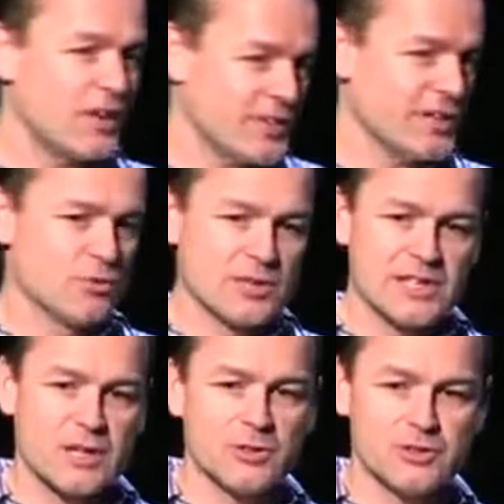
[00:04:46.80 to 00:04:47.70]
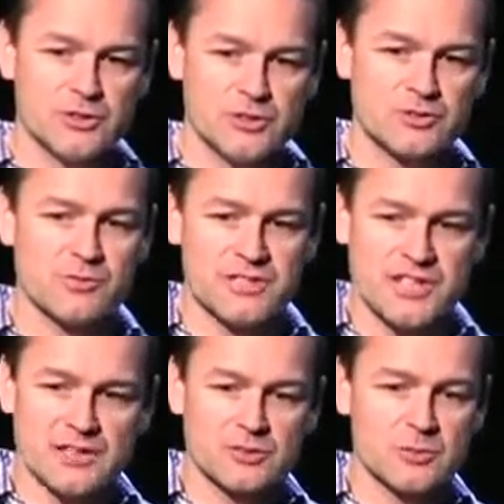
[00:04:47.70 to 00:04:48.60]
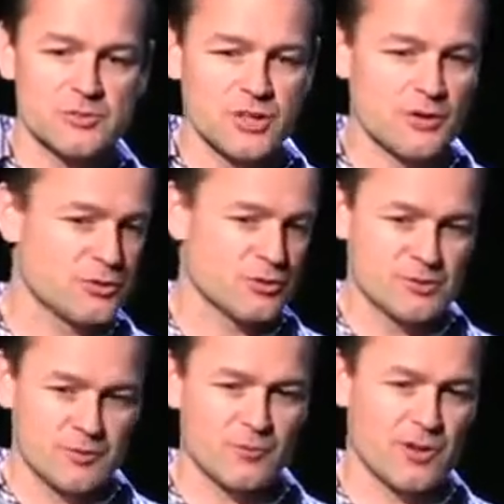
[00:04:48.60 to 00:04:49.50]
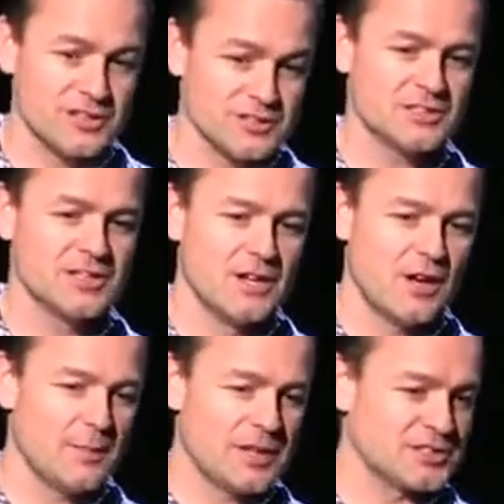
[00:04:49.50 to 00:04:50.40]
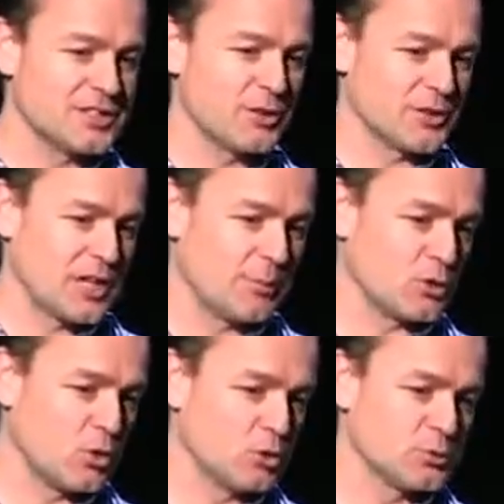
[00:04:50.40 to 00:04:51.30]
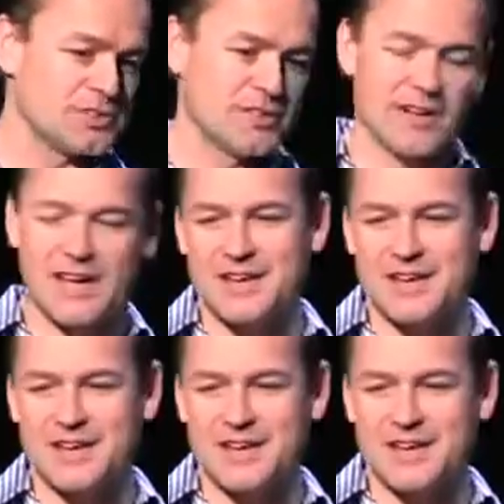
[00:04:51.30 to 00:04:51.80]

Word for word: I think he'll really get what you do. You should reach out to him. So through some friends, I managed to get on a couple of calls with Derek,